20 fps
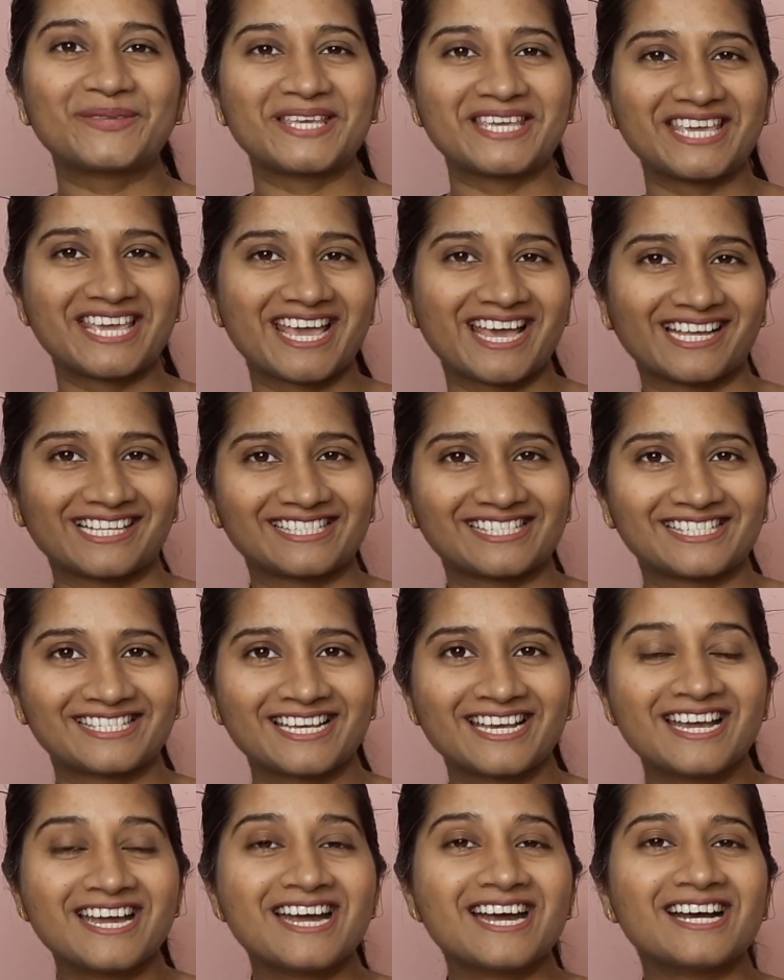Yes,
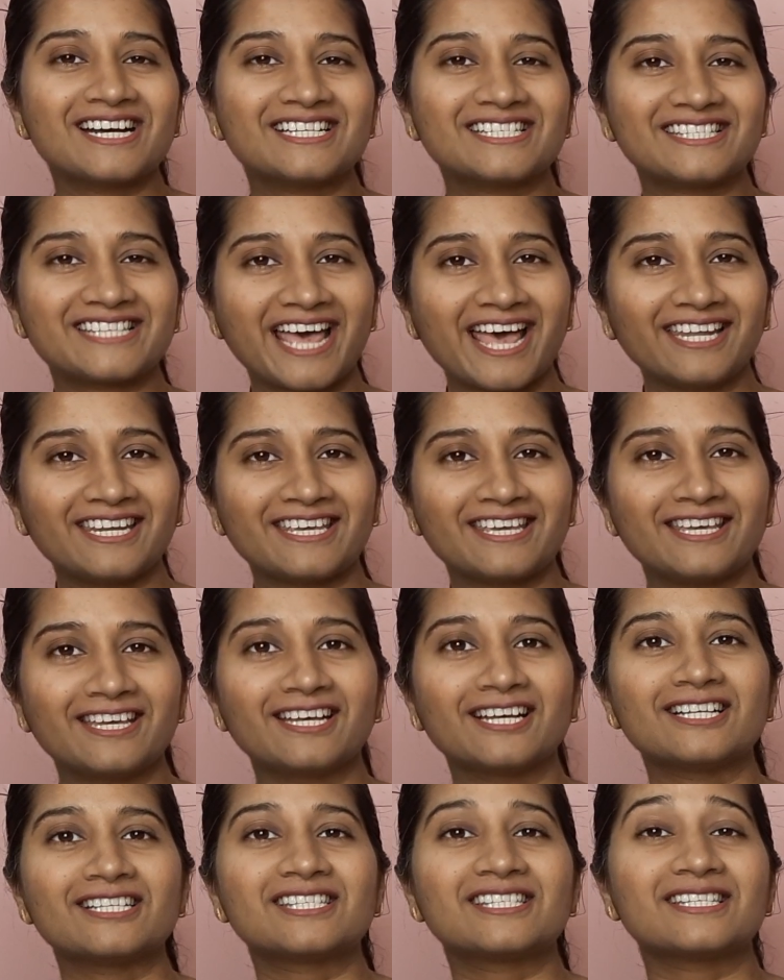a zaddy
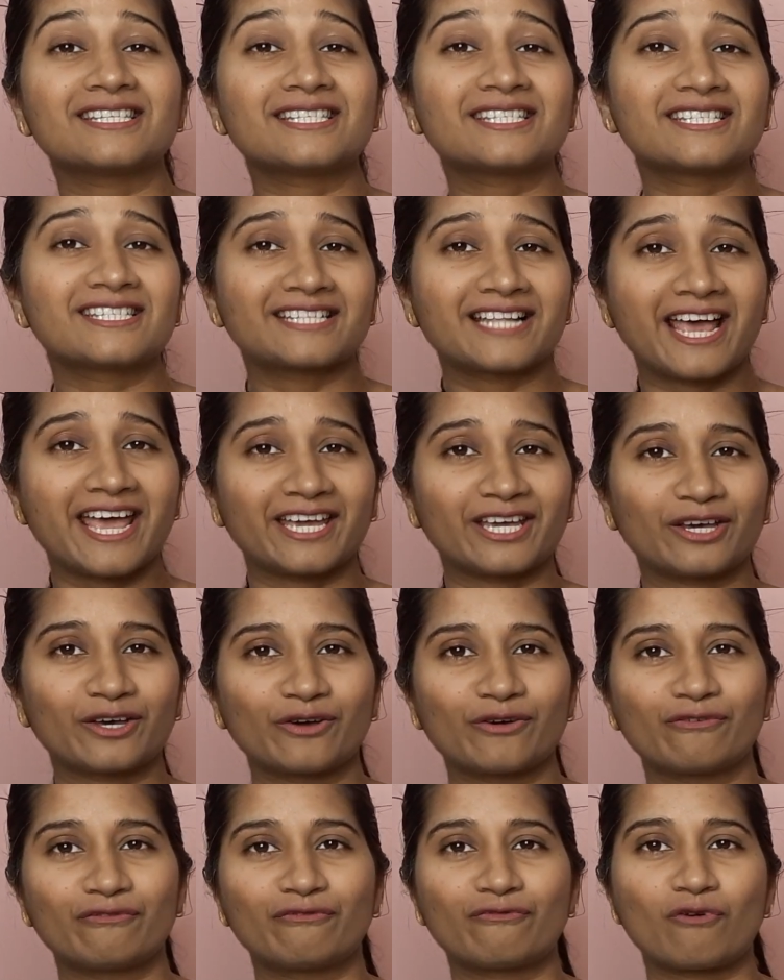is slang
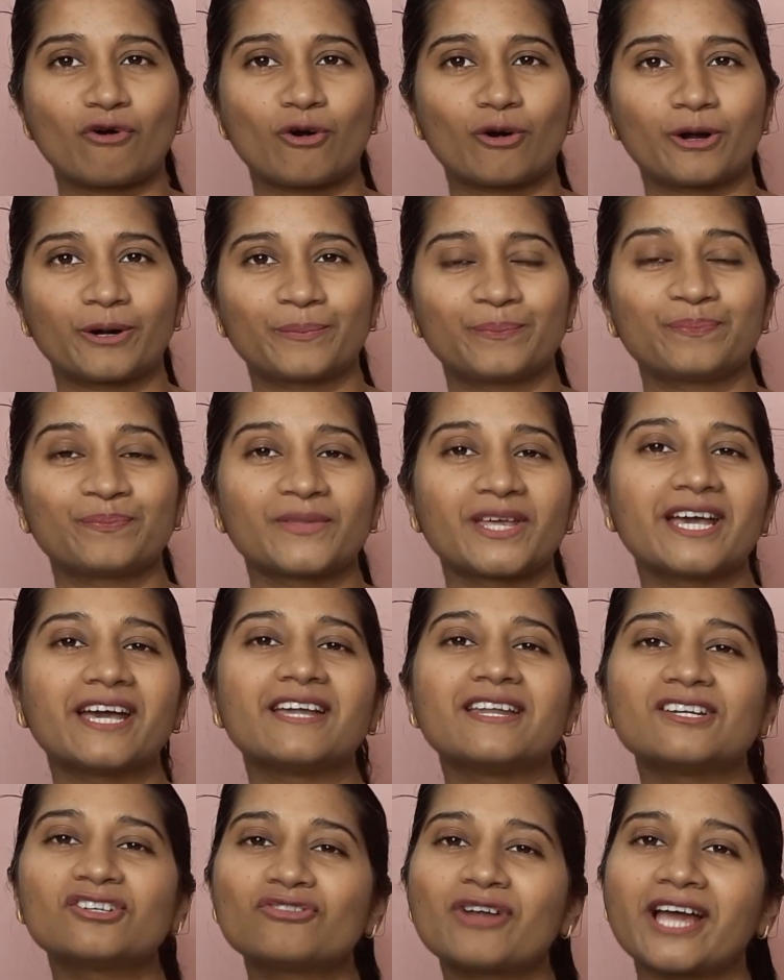for
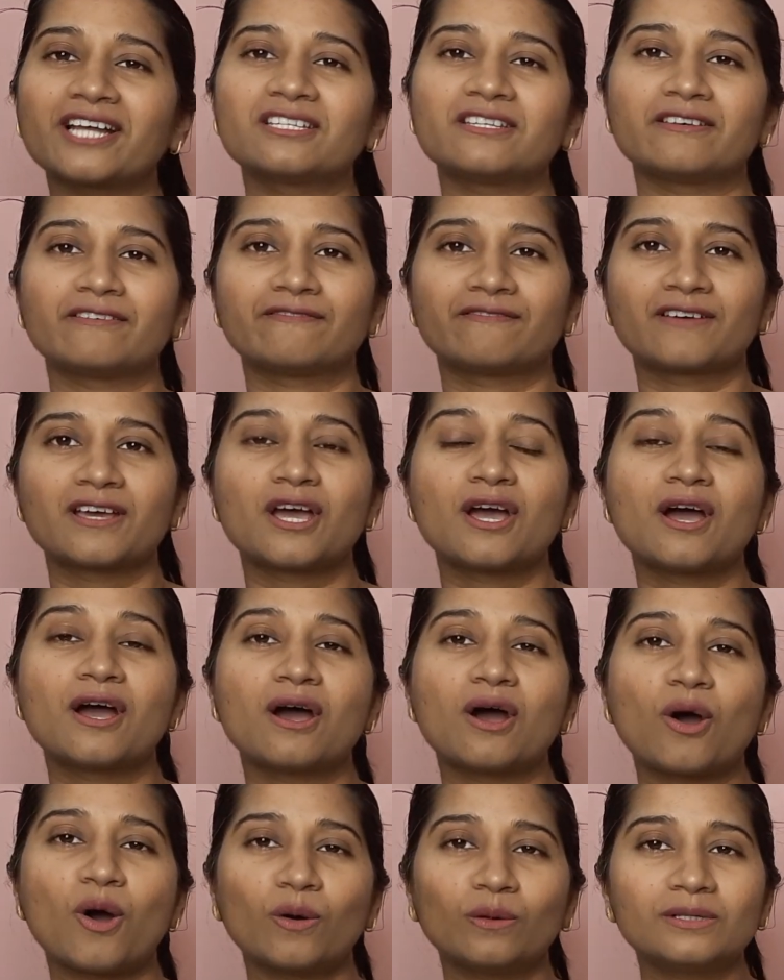an attractive
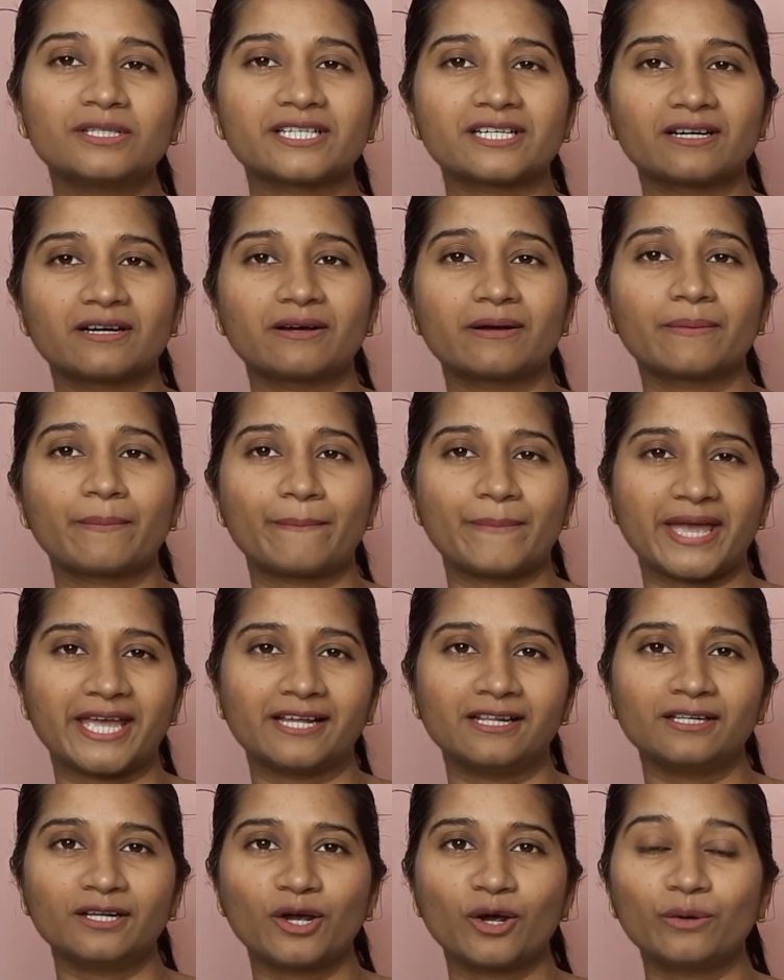older
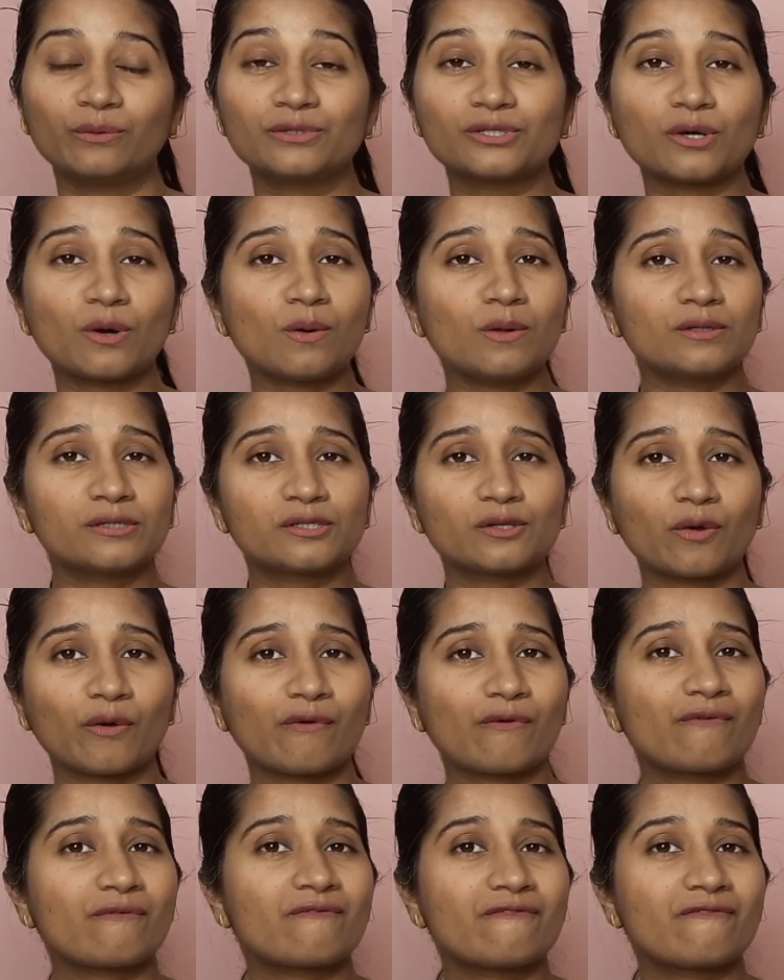male who is also